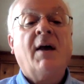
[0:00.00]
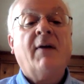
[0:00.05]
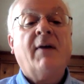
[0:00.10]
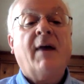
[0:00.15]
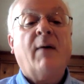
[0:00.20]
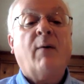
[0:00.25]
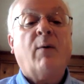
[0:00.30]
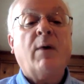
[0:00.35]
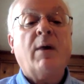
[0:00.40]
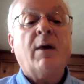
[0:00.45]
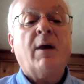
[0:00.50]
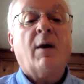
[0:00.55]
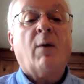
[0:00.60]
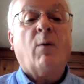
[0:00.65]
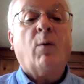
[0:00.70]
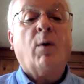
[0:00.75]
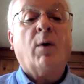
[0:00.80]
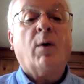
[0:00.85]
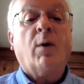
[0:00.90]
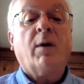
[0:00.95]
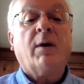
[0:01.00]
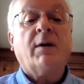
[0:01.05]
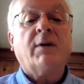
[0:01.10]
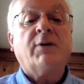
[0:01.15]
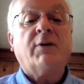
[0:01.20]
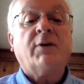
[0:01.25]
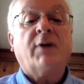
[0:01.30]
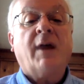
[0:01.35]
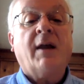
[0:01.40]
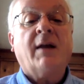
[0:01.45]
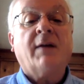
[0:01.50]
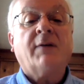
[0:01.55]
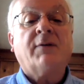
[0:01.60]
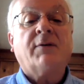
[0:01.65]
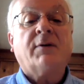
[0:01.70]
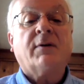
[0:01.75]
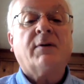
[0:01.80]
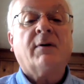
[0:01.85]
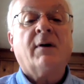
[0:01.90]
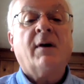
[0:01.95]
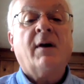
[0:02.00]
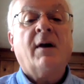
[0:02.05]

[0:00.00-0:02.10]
that we are working to answer.